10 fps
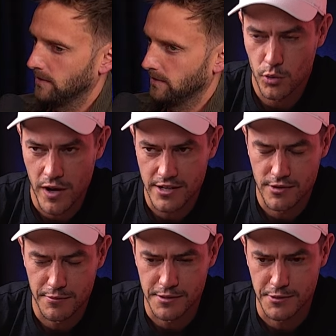Portaway
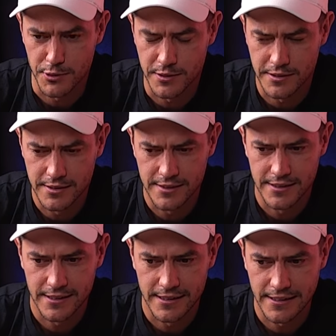trip was good.
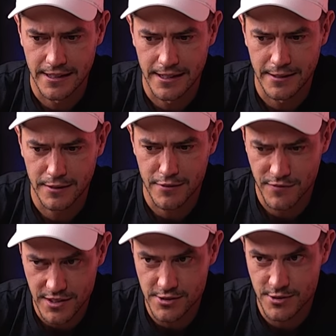Uh,
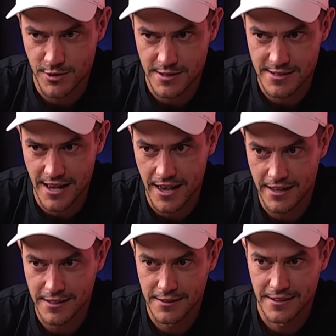convinced you to
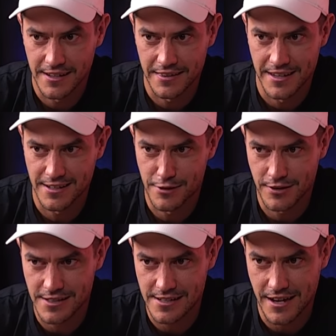stay, and then you only
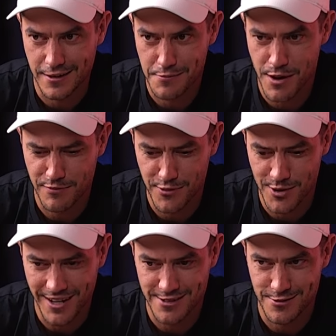stayed at the pub for an
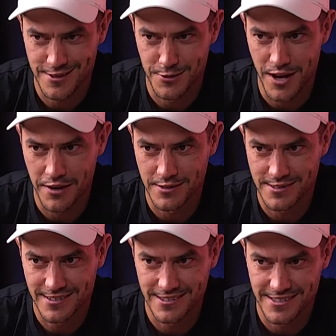extra two
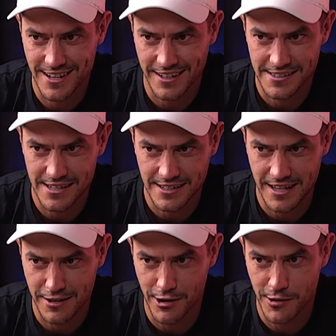hours because Nuggets had to
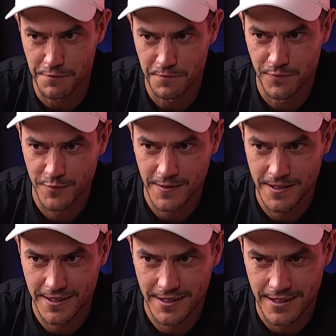get home. Yeah,
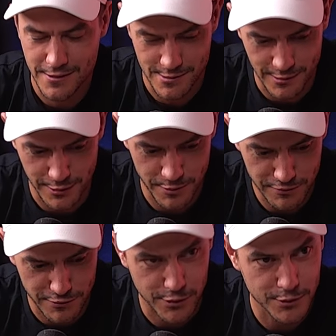he was a little bit
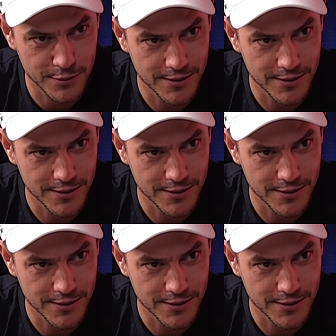full.